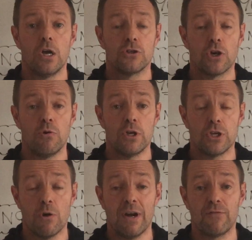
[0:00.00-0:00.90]
So you
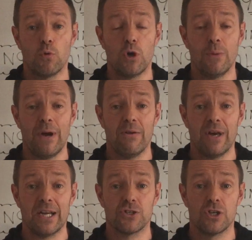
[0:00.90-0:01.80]
don't have to worry about
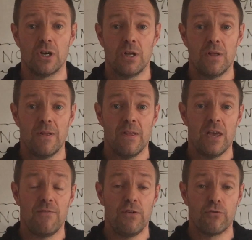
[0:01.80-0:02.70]
that.
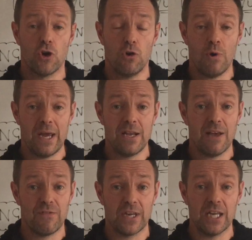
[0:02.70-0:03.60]
If you've gone away and
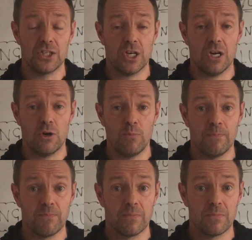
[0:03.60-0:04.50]
left the kids at home
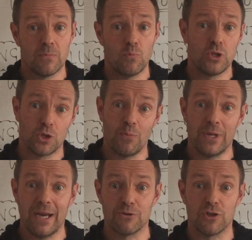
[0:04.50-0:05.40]
with
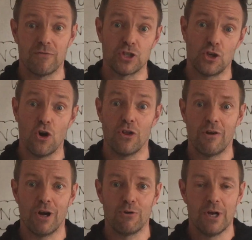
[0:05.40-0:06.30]
somebody else, obviously not on
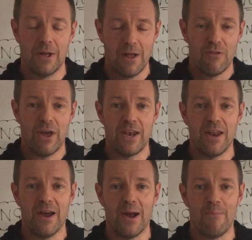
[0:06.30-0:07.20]
their own,
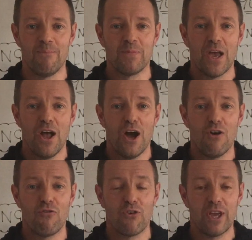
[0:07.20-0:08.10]
then
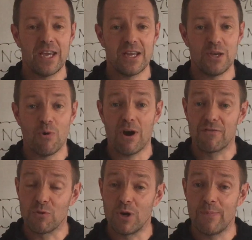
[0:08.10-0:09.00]
hopefully you won't have
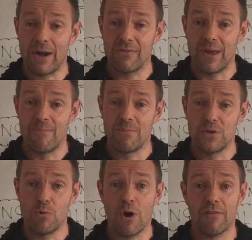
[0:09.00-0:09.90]
to worry about them.
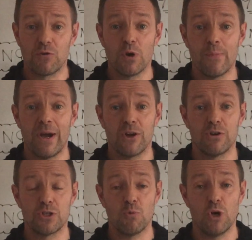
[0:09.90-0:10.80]
You won't have to worry about
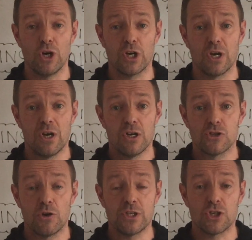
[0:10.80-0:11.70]
going to work.
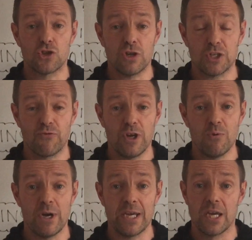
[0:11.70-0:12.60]
So it's a stress-free
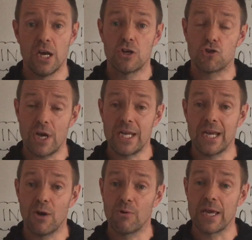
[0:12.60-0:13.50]
week.
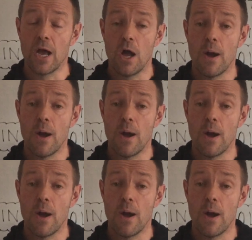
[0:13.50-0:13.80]
training only,